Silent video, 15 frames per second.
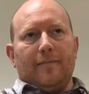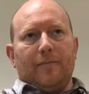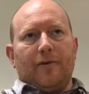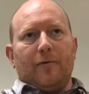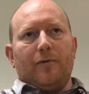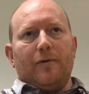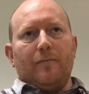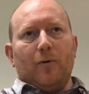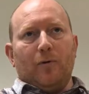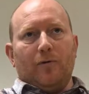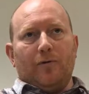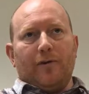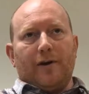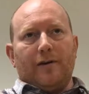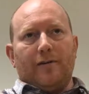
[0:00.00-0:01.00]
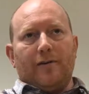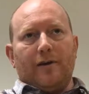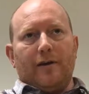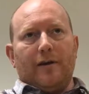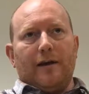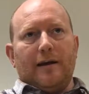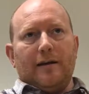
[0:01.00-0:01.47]
So it's important to
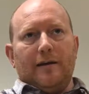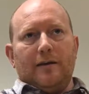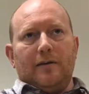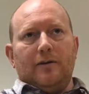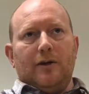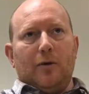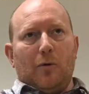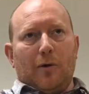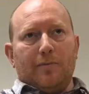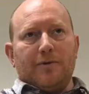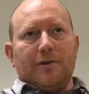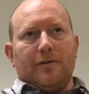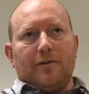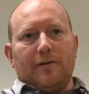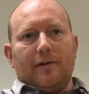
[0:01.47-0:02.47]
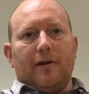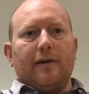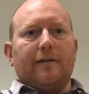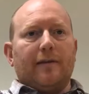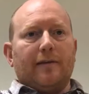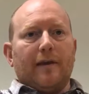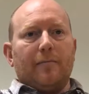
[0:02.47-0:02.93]
consider new options
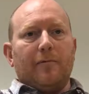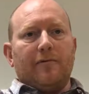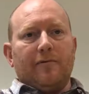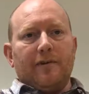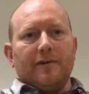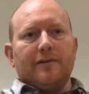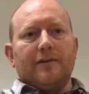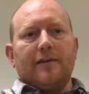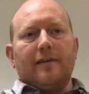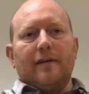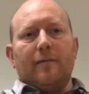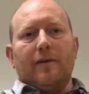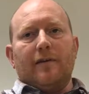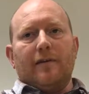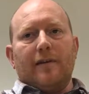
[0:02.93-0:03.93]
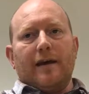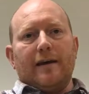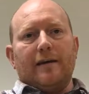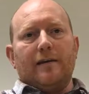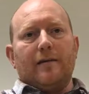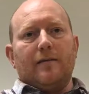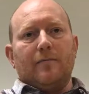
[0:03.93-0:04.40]
like the zebrafish to see whether
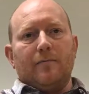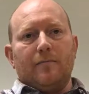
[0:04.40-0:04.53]
that can